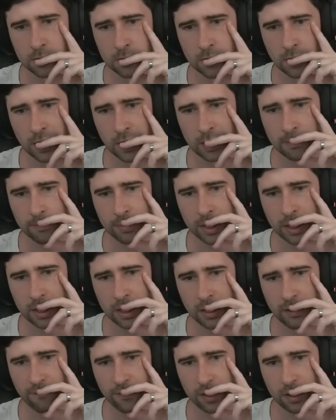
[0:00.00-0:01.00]
I
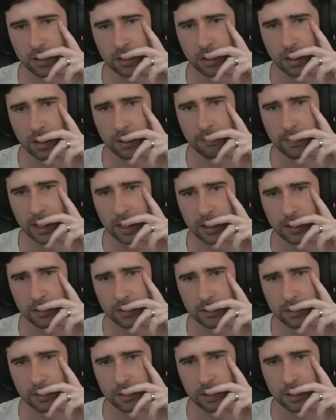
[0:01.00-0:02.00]
completely forgot about
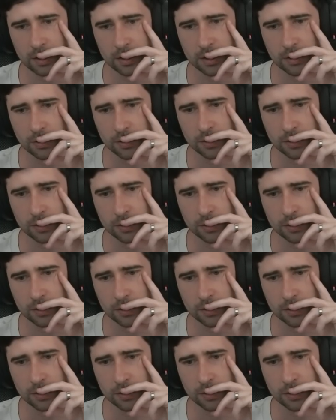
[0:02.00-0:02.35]
the Soul